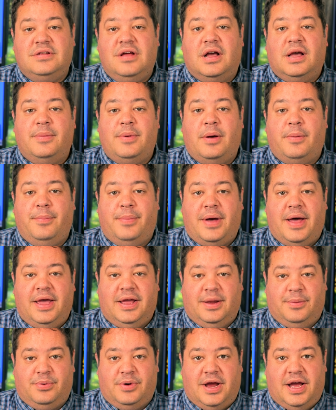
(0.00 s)
talk about
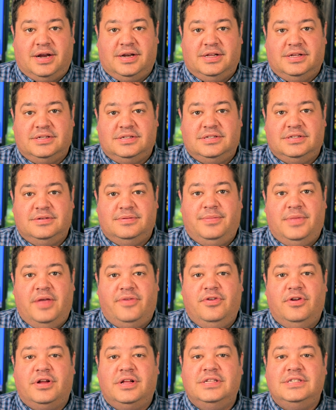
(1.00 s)
buying a practice.
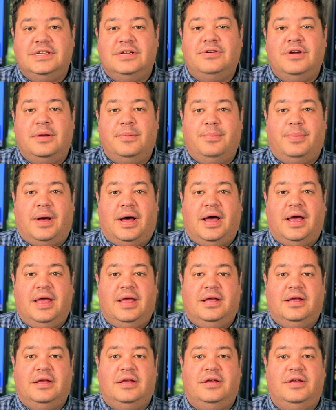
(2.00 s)
If you're considering
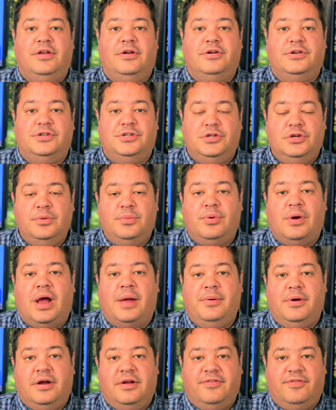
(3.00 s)
buying, your two
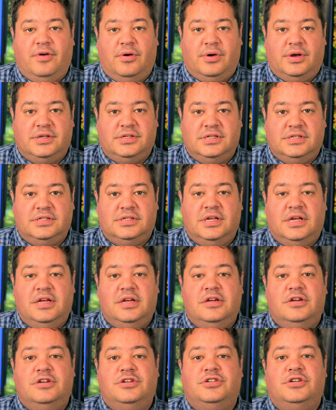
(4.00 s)
primary focuses
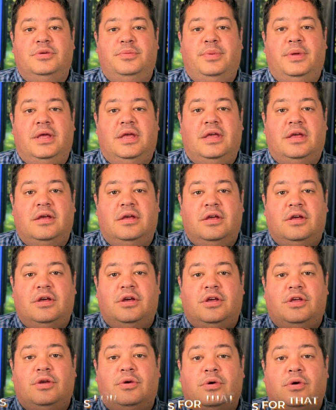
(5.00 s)
should be
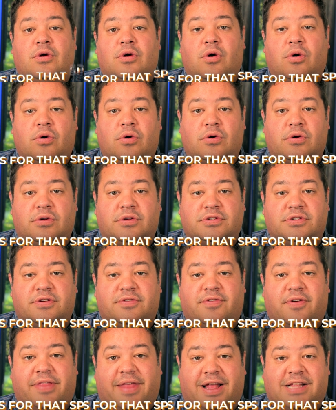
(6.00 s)
your goals
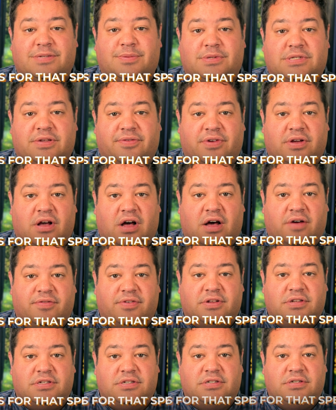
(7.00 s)
for that specific
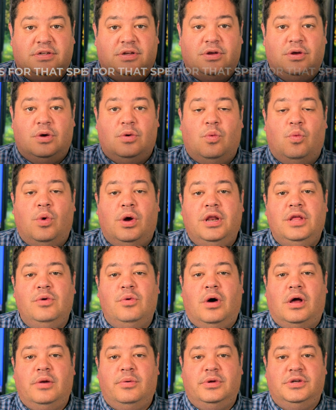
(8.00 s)
office. What do you
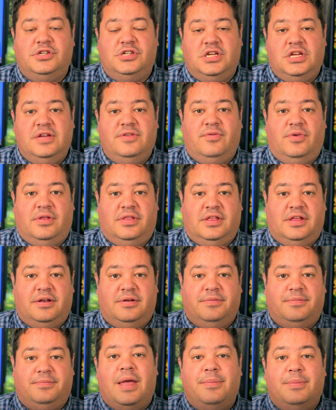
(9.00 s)
want to achieve with it?
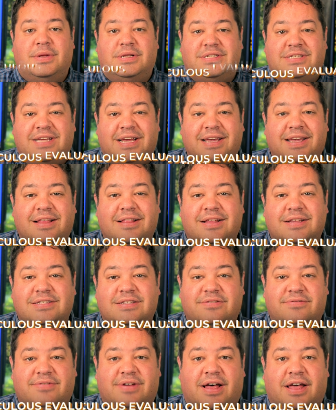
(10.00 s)
A
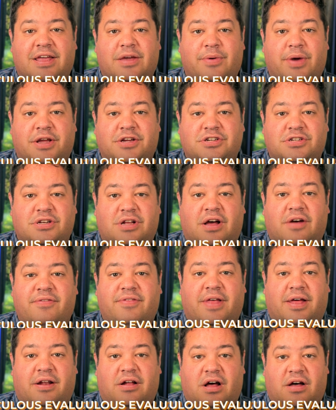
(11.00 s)
meticulous evaluation of
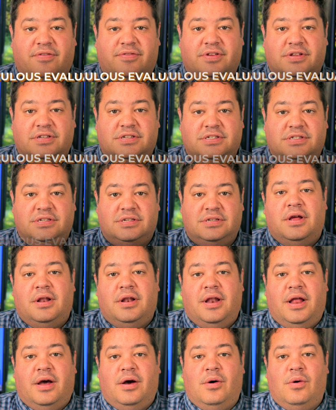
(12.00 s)
that office.
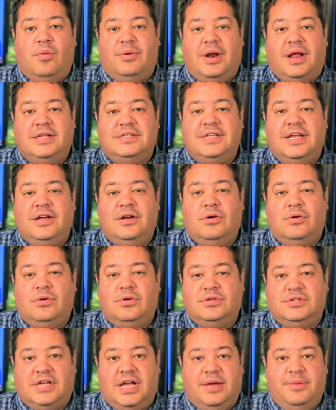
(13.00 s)
Now, when I say
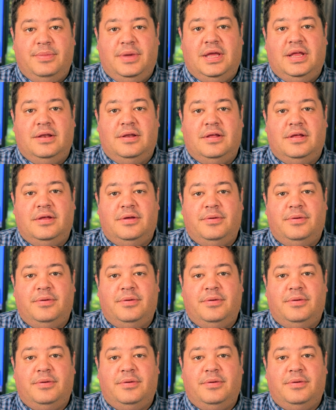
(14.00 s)
goals, I mean